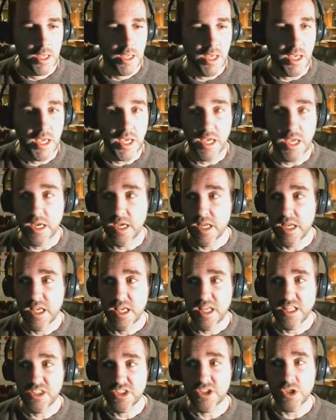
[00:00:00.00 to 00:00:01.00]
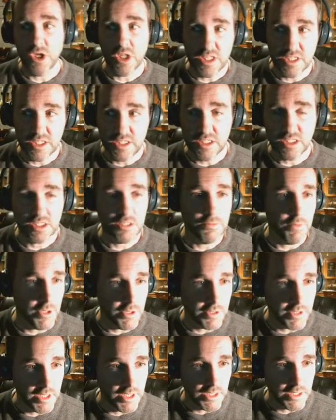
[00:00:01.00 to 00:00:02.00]
and install it into
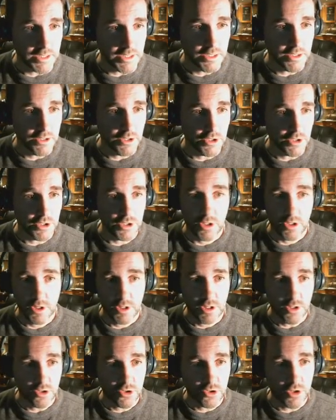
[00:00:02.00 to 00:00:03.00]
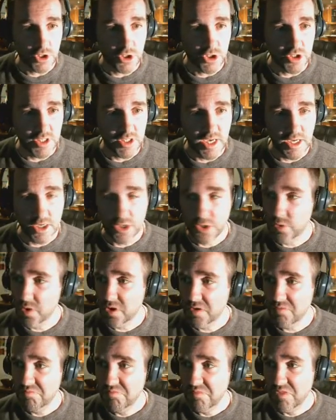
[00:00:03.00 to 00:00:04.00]
SmartThings. There's instructions how to do it.
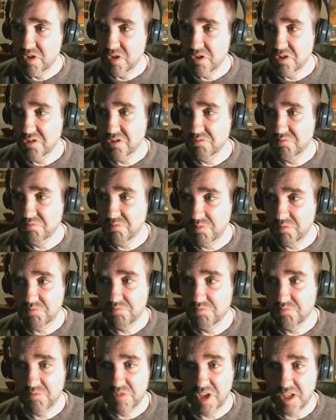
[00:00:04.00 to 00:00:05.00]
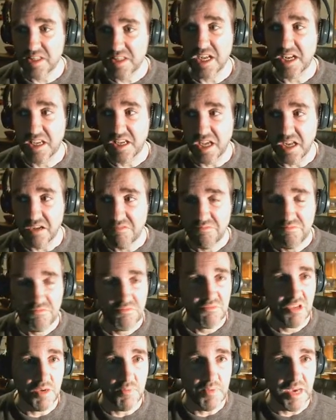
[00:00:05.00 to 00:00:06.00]
Get that done.
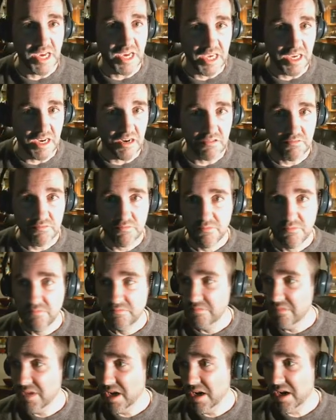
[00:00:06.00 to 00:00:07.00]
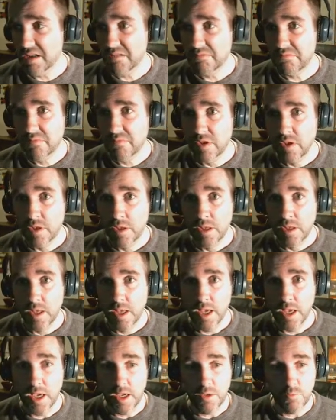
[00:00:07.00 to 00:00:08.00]
Come back here. All right.
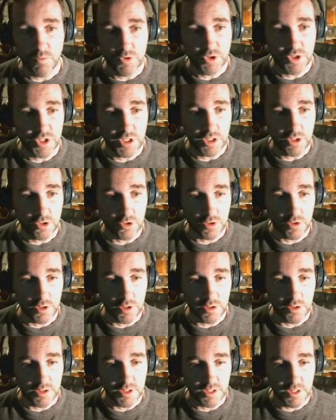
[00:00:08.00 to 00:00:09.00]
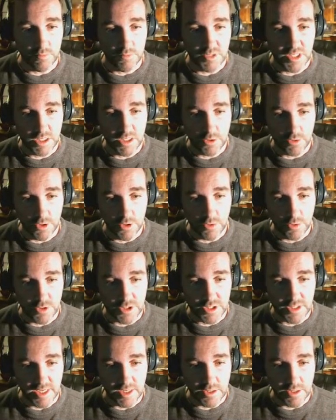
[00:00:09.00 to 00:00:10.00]
And once you get trigger CMD, you'll know it's
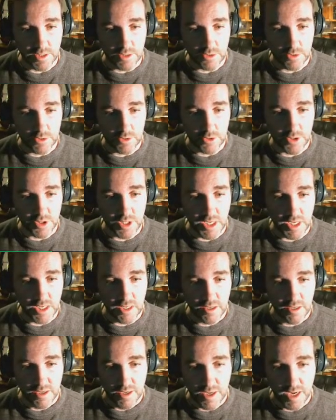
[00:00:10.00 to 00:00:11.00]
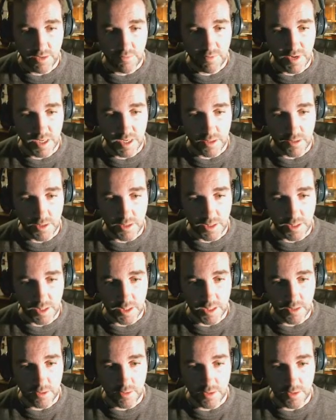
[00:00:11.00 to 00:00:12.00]
down here in your thing. I right click it.